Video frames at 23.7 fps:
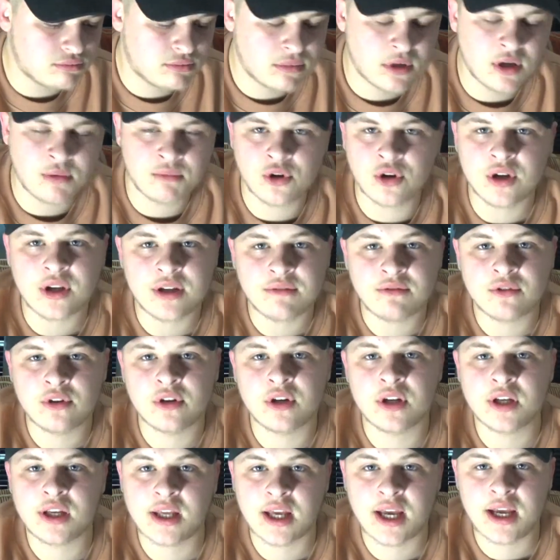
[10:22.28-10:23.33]
I'm not even going
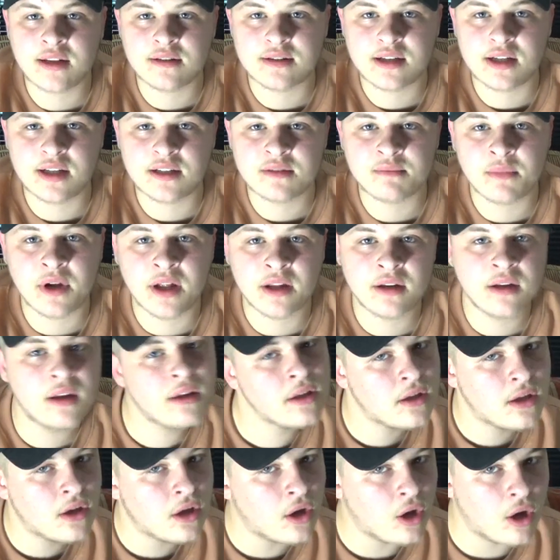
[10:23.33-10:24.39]
to get into this, man.
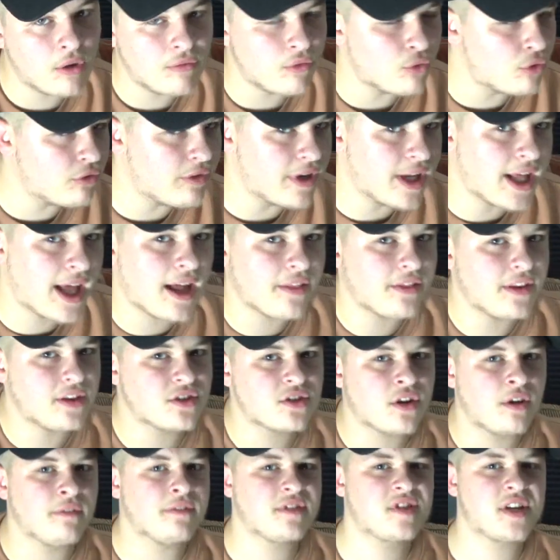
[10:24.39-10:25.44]
I've already had this
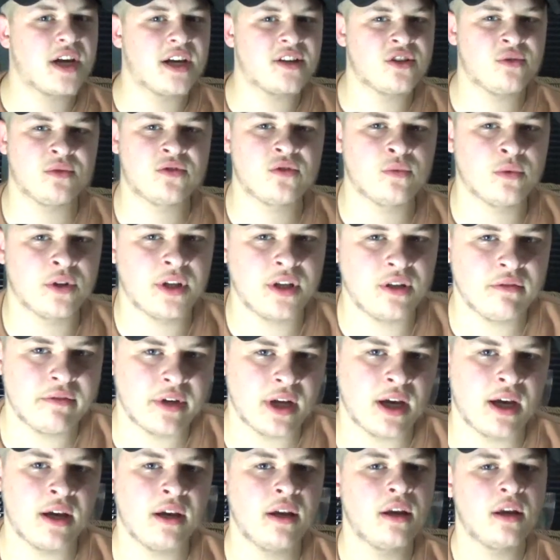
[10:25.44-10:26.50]
conversation with someone the
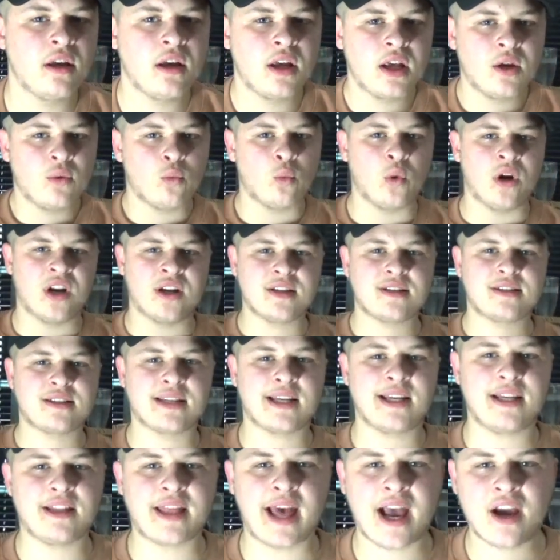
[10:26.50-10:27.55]
other day. When I
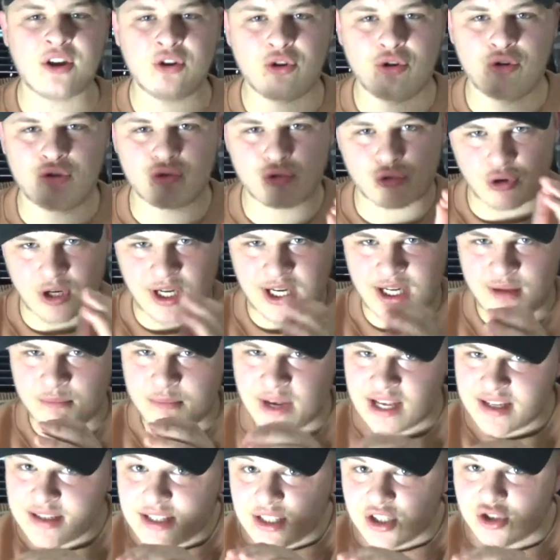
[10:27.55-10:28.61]
see that green
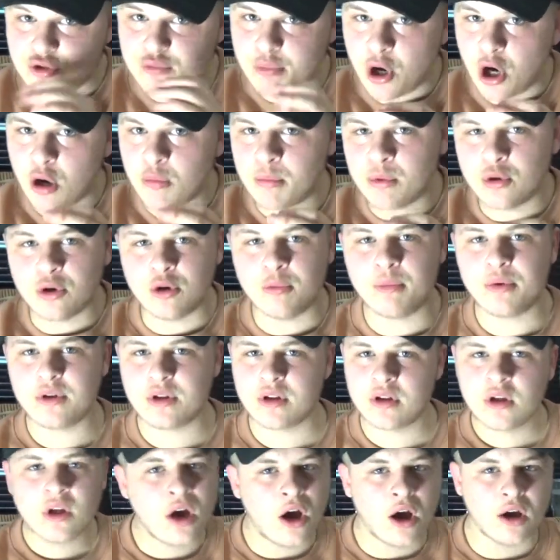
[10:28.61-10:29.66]
message pop up,
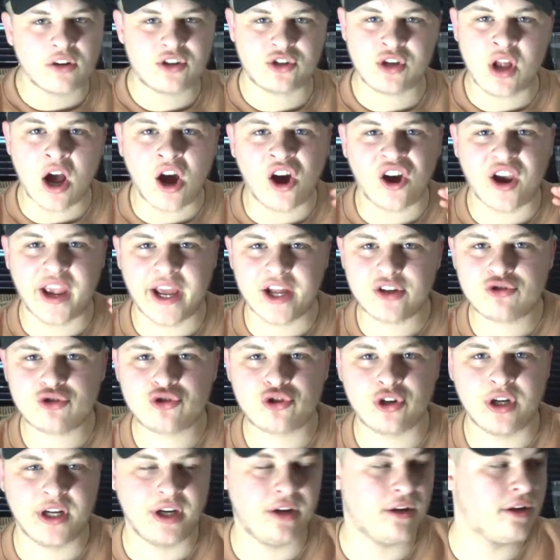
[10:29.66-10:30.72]
I'll get
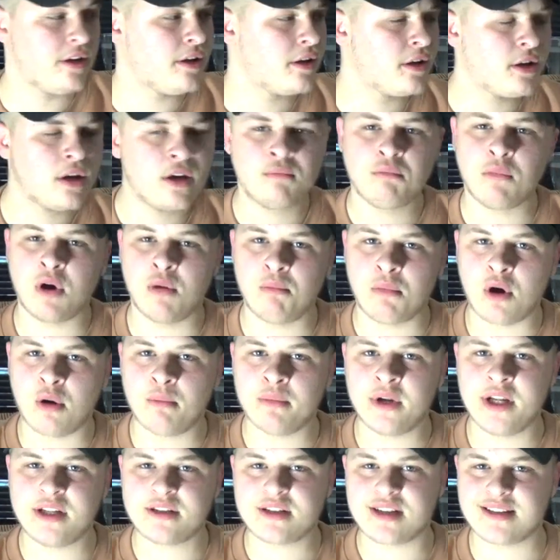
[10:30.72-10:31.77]
triggered. My mom
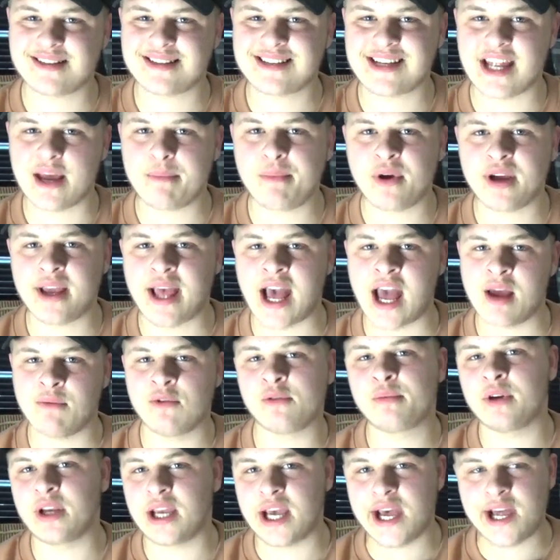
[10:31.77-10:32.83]
needs to step a game
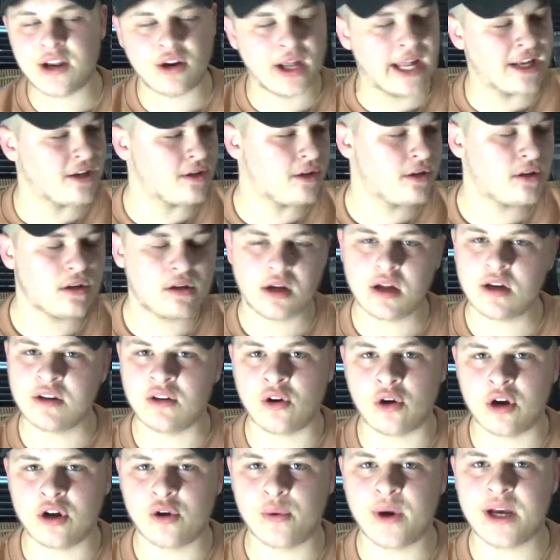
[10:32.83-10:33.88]
up and get an
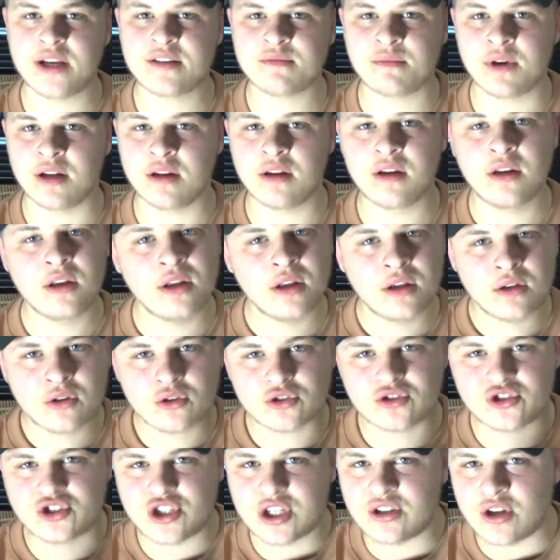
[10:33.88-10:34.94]
iOS, man,
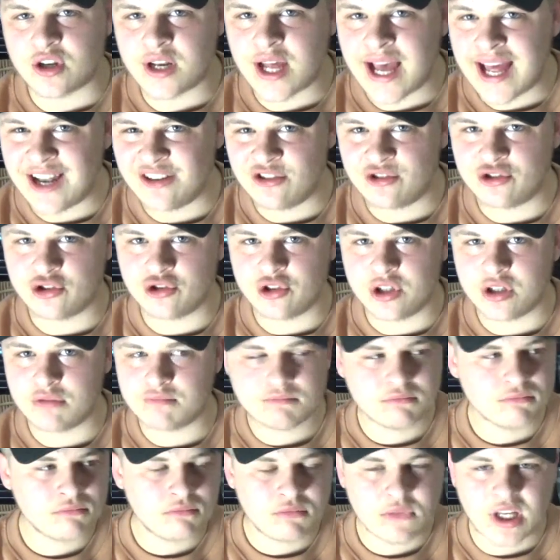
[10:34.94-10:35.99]
because she's on Android.
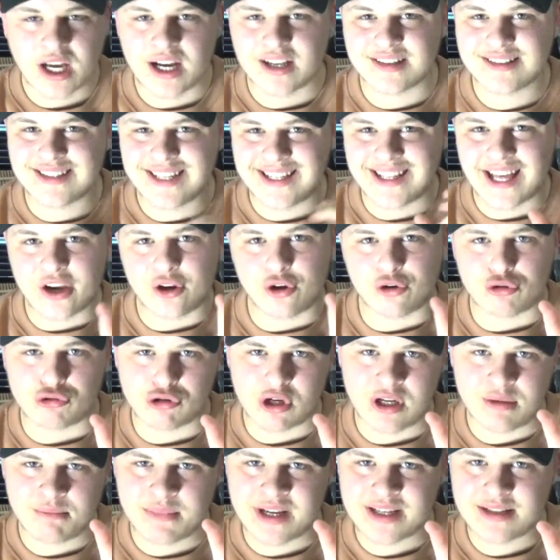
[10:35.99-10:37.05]
I see that
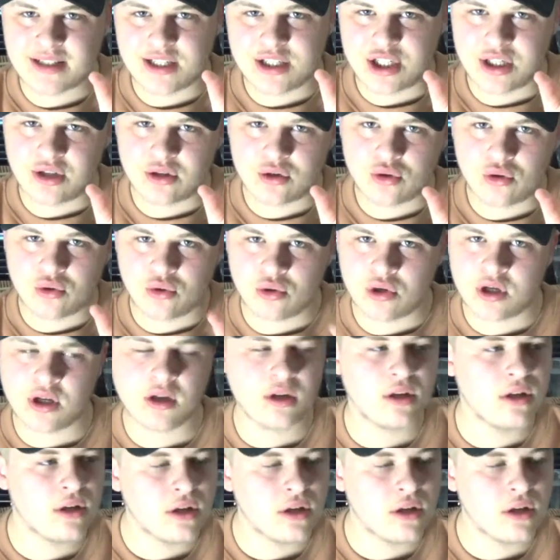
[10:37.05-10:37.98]
green message in the corner.